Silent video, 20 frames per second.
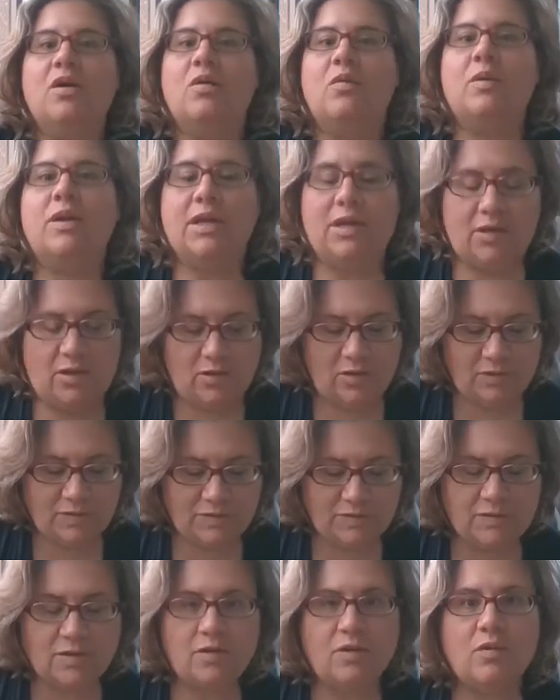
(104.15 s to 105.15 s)
We
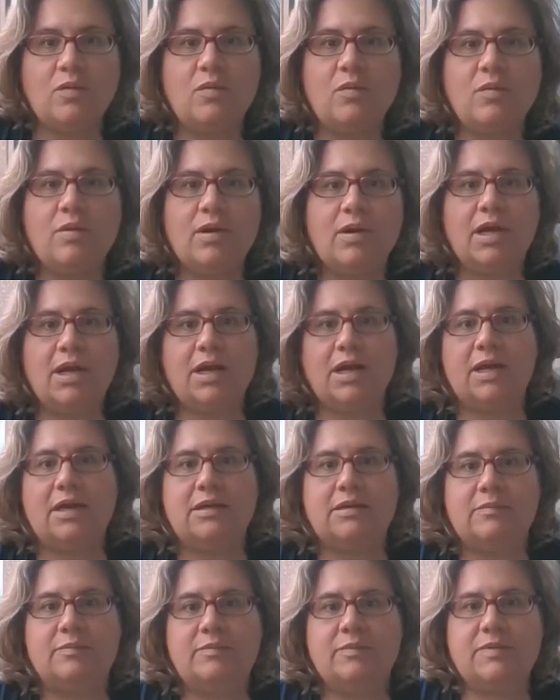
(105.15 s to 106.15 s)
also
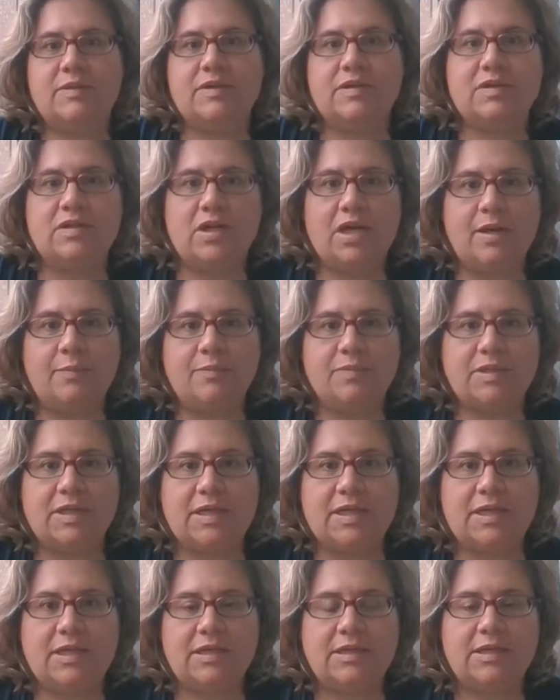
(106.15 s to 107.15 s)
stopped
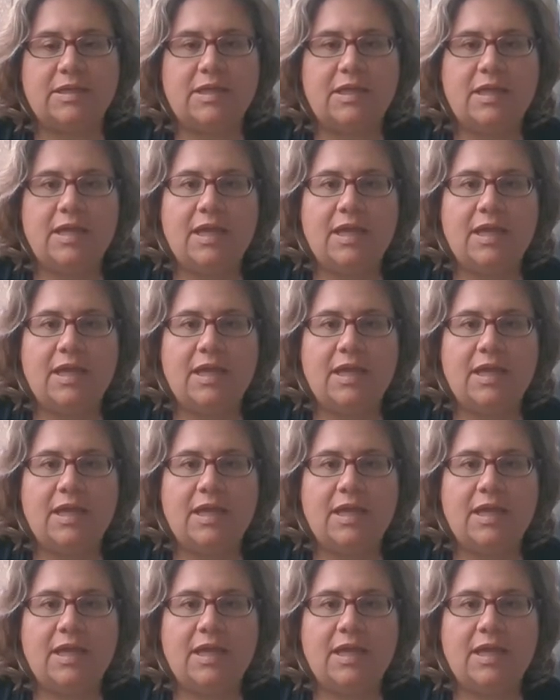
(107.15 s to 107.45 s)
in